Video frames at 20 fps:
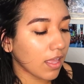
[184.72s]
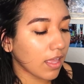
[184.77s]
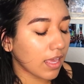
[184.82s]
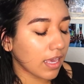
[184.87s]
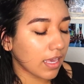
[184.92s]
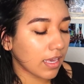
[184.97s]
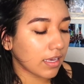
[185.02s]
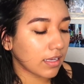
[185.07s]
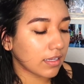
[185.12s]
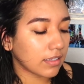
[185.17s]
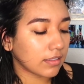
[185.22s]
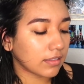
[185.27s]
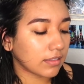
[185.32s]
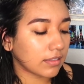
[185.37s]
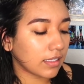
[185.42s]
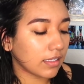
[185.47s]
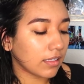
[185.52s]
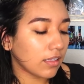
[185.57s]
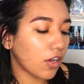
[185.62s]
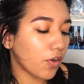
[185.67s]

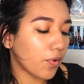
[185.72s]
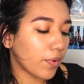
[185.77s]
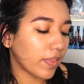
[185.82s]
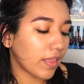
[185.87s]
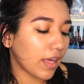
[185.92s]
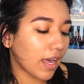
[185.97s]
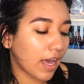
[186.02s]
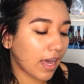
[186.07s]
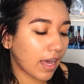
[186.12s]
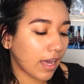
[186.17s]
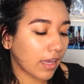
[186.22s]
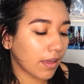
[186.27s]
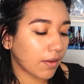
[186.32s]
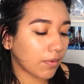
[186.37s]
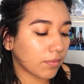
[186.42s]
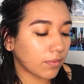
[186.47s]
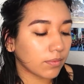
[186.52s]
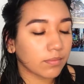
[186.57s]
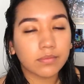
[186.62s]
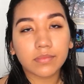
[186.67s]
and the low and the
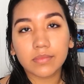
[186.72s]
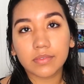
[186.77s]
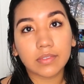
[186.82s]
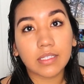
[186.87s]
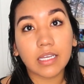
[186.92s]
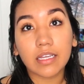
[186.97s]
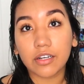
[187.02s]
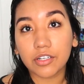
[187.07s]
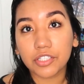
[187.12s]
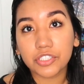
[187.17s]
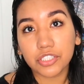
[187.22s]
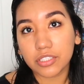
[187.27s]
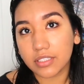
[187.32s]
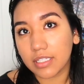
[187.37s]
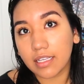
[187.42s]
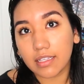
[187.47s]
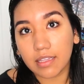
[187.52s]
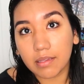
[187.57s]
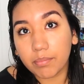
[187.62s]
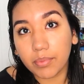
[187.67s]
high, they are just
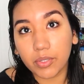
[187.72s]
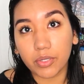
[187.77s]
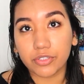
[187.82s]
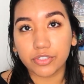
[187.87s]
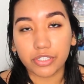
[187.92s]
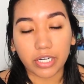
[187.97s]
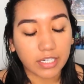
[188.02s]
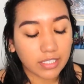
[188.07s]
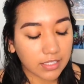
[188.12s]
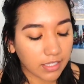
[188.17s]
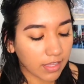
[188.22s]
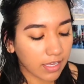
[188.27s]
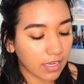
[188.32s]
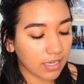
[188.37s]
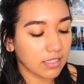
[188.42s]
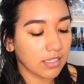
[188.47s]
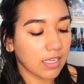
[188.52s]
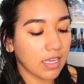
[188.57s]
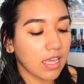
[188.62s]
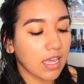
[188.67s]
like the blow dryer
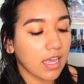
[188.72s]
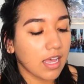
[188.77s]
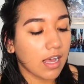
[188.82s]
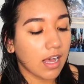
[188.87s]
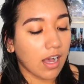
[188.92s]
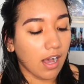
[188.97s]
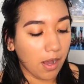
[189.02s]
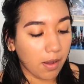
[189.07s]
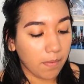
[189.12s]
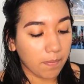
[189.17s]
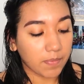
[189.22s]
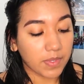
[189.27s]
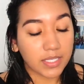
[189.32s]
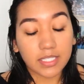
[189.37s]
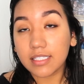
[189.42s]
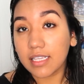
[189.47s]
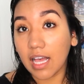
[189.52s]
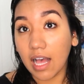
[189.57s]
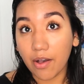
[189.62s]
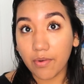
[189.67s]
things. Um, this
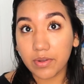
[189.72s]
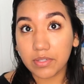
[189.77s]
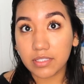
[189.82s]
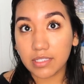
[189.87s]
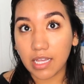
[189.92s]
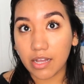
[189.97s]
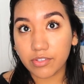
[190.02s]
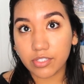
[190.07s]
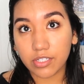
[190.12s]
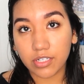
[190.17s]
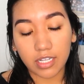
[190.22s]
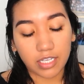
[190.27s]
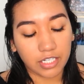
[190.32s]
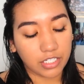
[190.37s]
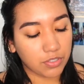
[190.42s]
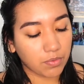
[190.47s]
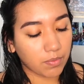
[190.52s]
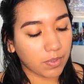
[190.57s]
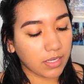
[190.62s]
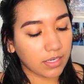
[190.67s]
is how it sounds on
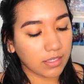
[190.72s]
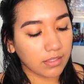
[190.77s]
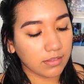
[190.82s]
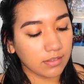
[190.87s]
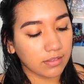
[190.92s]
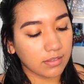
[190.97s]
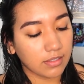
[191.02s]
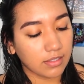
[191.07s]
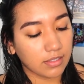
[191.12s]
each one.